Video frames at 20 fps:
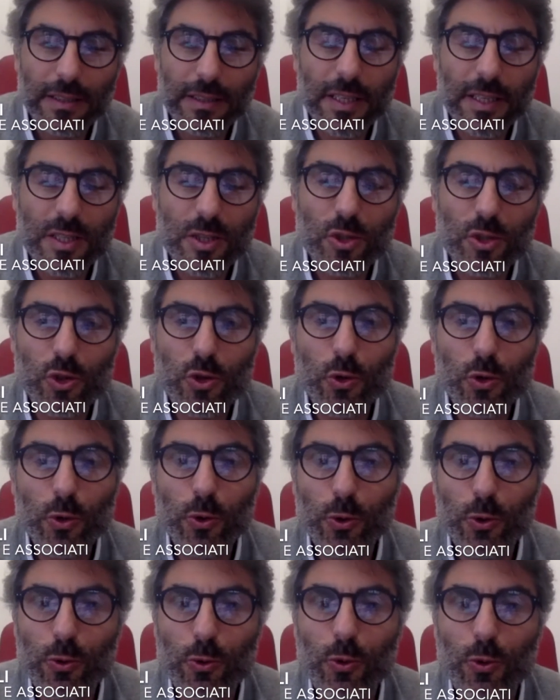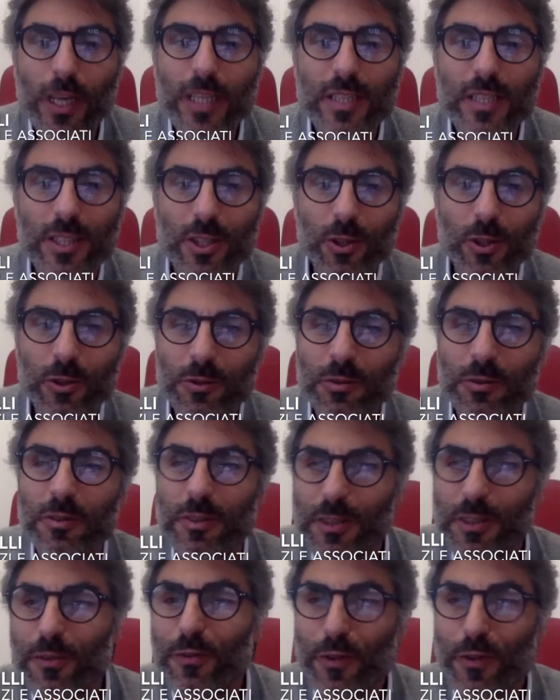these two questions,
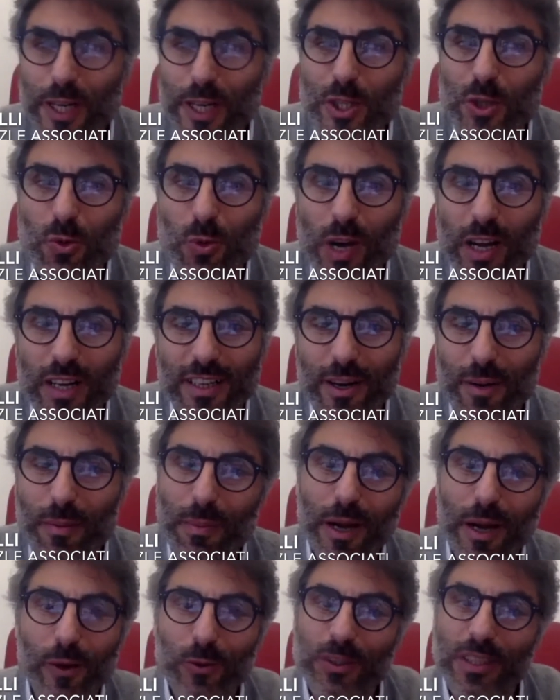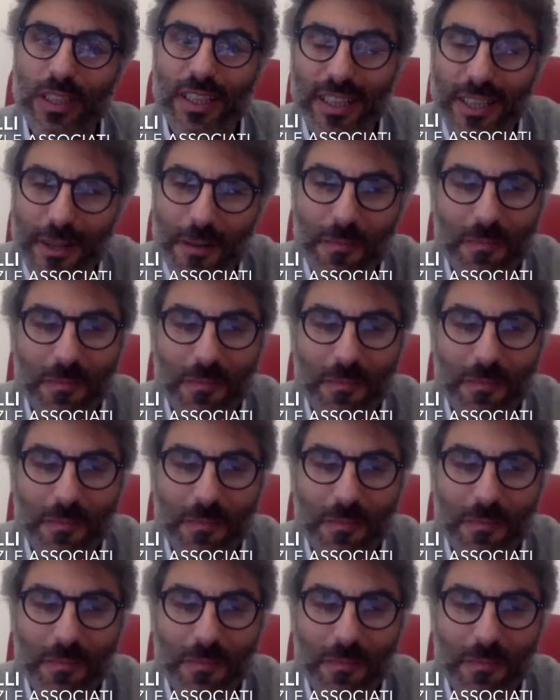the first one about the